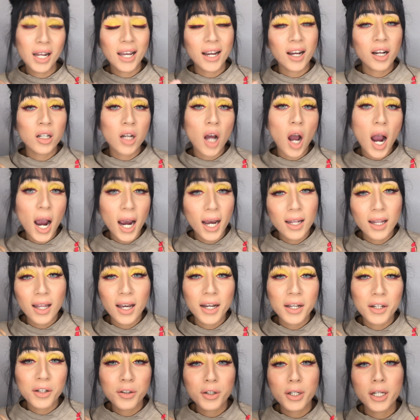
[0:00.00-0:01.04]
like on
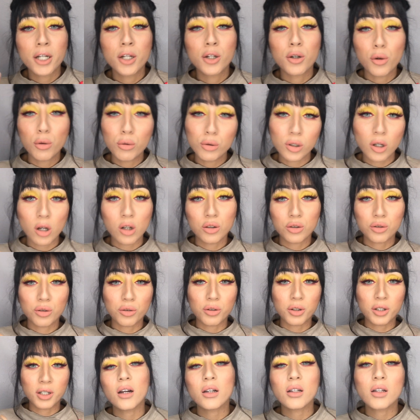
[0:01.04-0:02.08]
eyeliner and nose
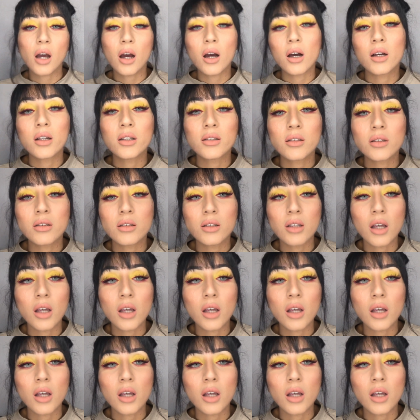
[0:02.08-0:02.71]
contouring, because